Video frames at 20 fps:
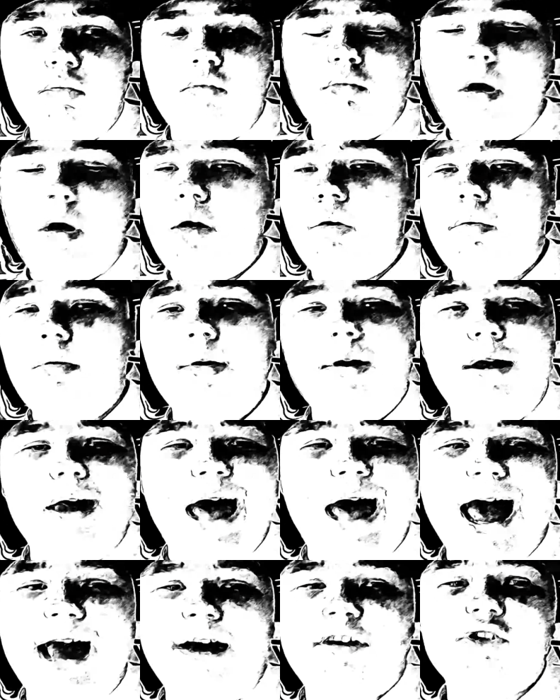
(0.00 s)
Well,
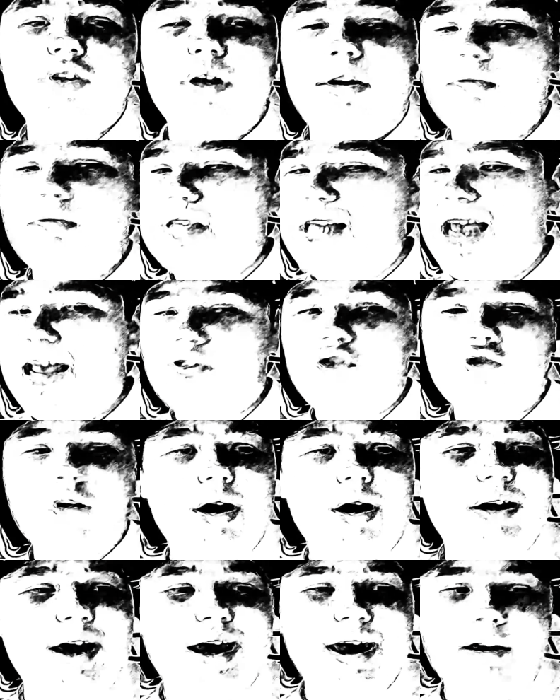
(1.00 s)
actually was
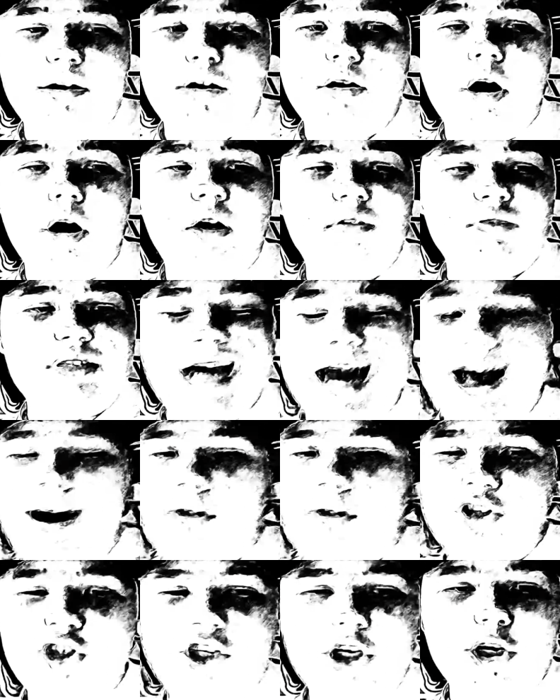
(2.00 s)
trying to hand it off to
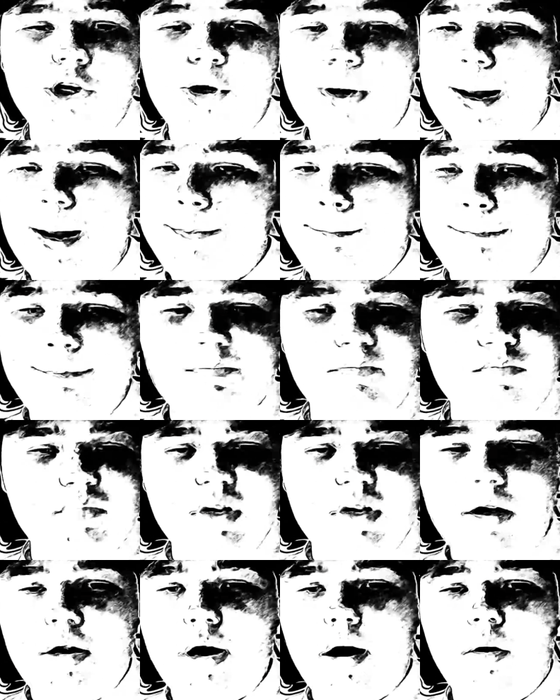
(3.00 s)
Allgeier and,
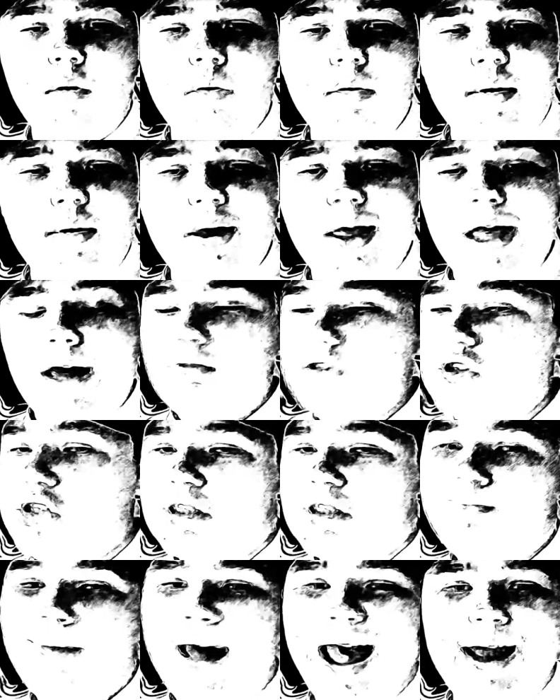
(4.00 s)
you know, it was
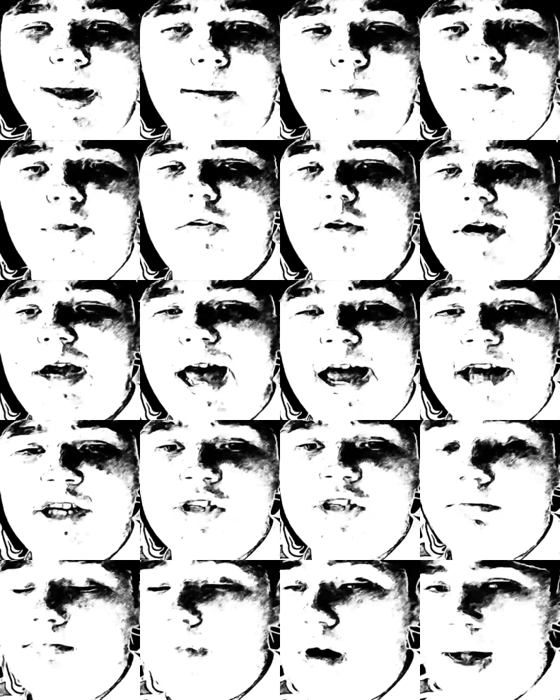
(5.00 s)
just bad
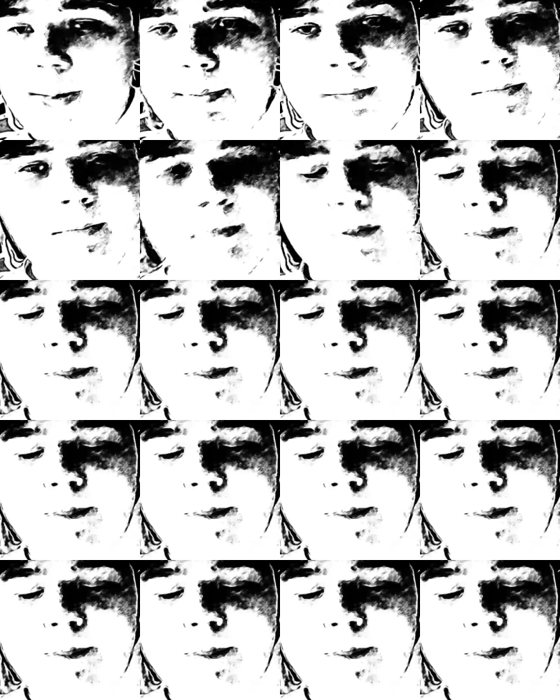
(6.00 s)
communication. But,